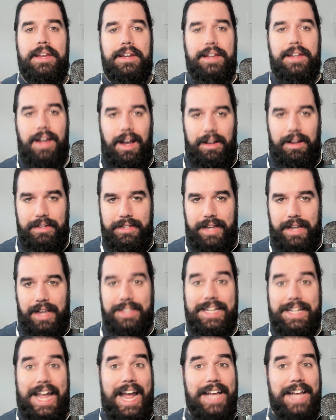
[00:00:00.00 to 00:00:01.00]

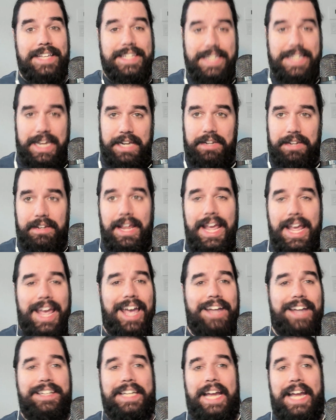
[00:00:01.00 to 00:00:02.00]
context as needed
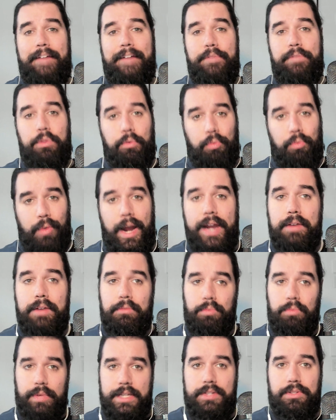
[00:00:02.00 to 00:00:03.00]
and to have the right
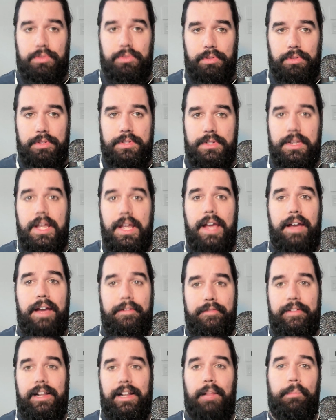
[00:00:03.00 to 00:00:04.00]
resource
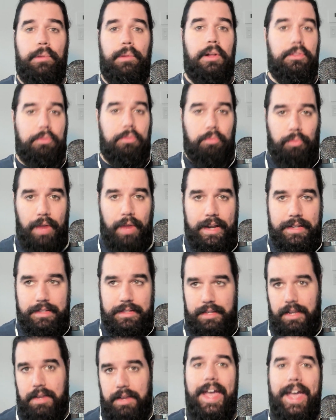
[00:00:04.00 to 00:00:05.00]
available at the right
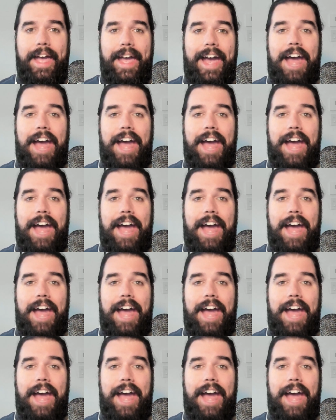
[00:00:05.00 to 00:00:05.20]
time.